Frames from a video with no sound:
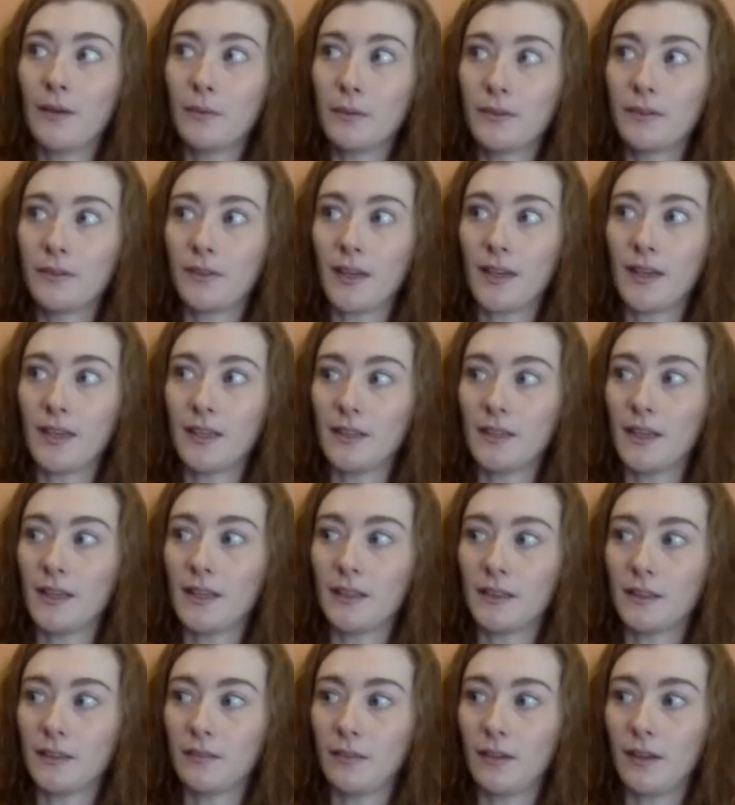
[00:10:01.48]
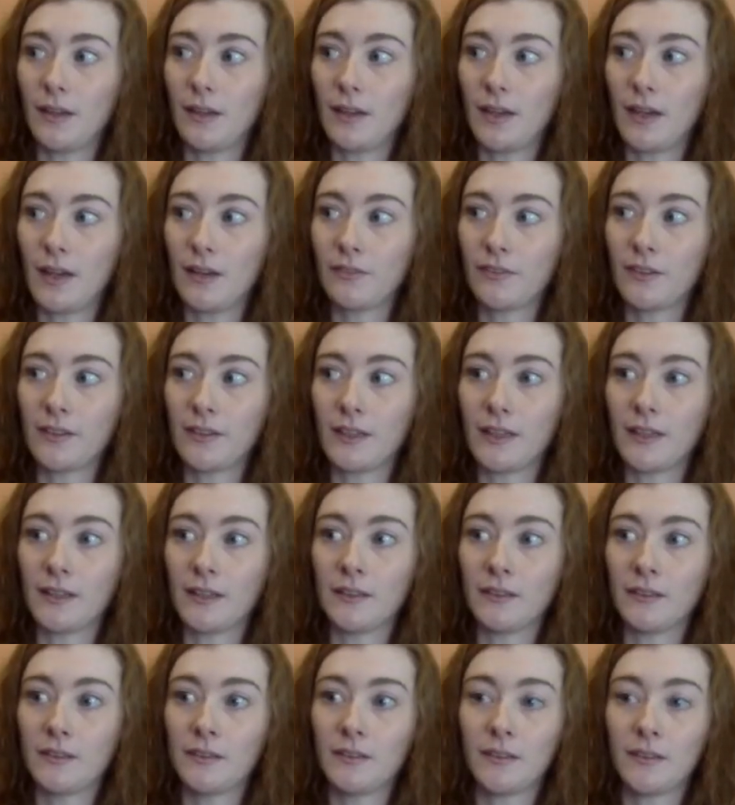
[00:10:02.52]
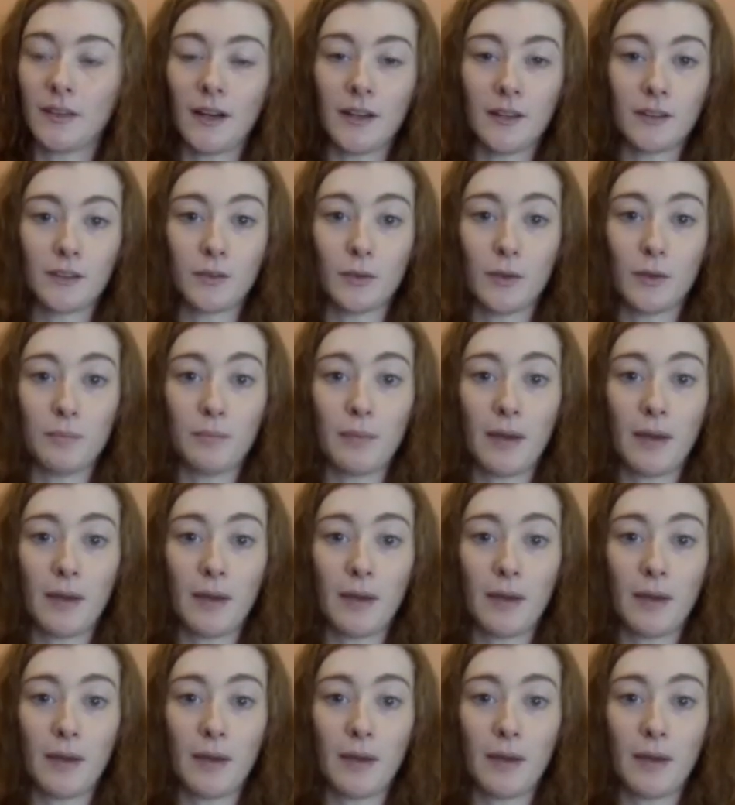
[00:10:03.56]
would say like it, everything starts with